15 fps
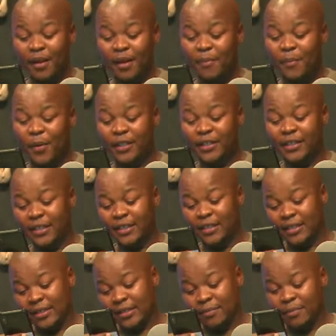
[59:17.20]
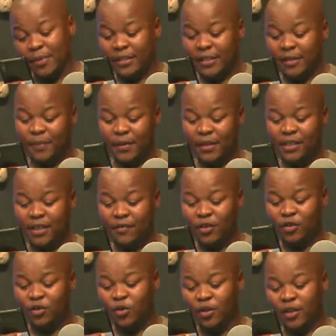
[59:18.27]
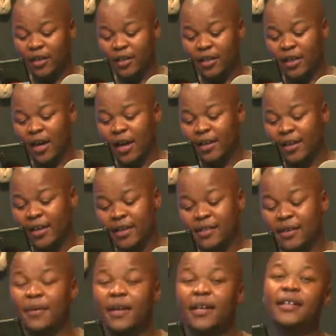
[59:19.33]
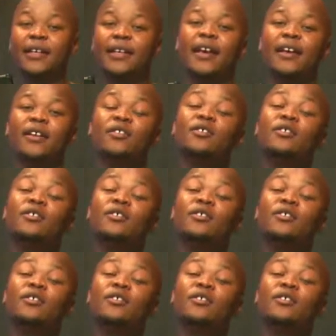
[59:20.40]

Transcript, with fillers: Betty. Betty P seven two three. Hi, guess I'm late again.